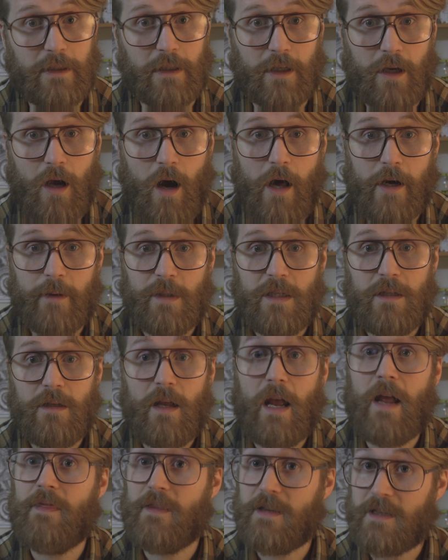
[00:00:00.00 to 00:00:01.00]
economy
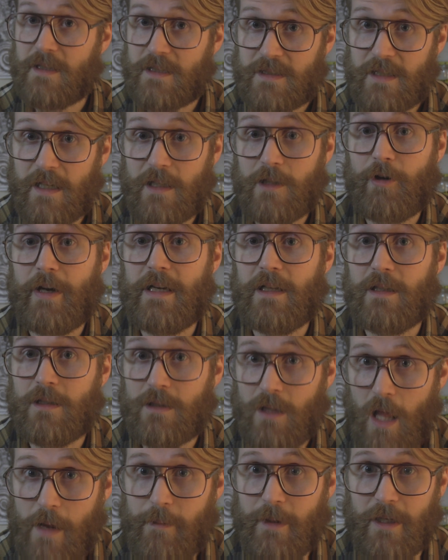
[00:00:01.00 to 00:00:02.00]
and the accelerating
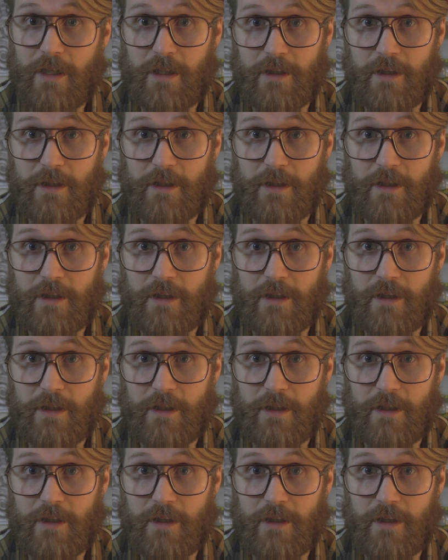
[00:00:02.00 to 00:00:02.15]
climate